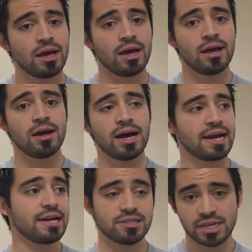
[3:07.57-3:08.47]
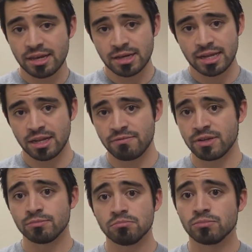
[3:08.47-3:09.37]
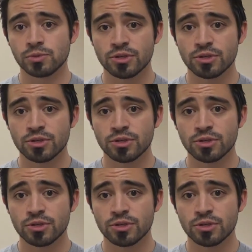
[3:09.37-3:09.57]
I gotta say, I love it. Who